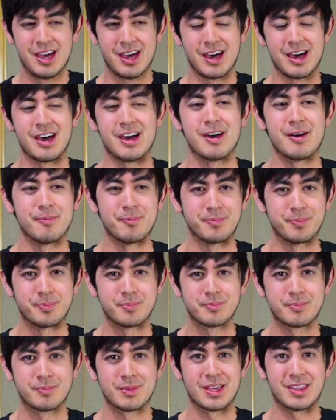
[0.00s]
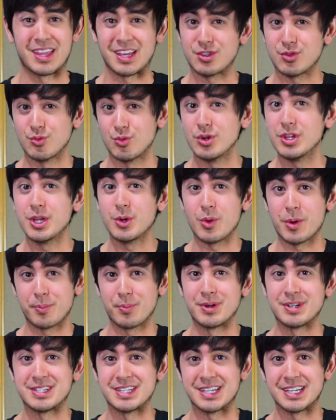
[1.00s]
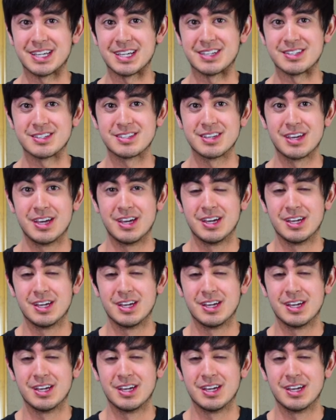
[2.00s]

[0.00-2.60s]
Um, and that's really what printing is.